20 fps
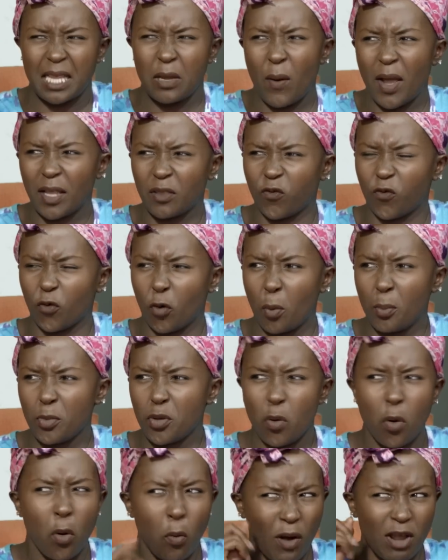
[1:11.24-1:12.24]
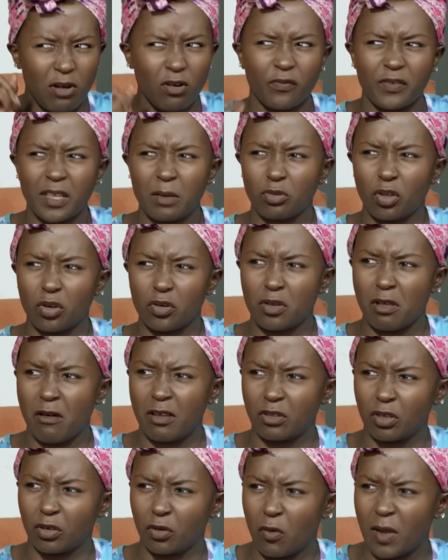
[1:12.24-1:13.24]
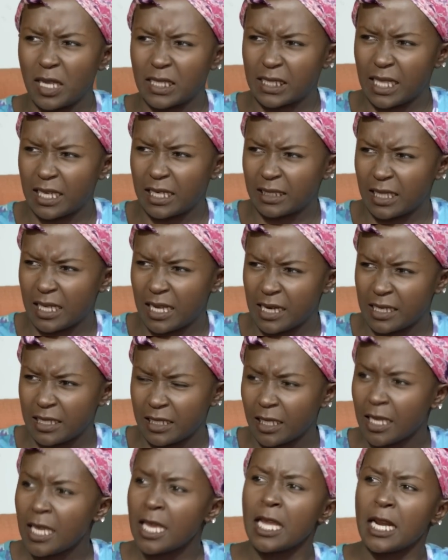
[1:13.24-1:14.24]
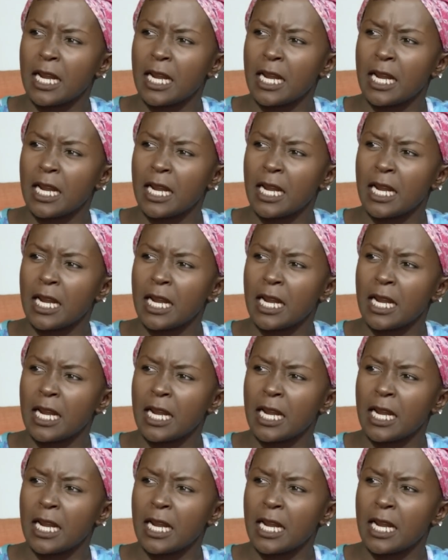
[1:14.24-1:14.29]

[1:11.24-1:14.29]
they want from you. One of them told you they wanted to go and study tailoring.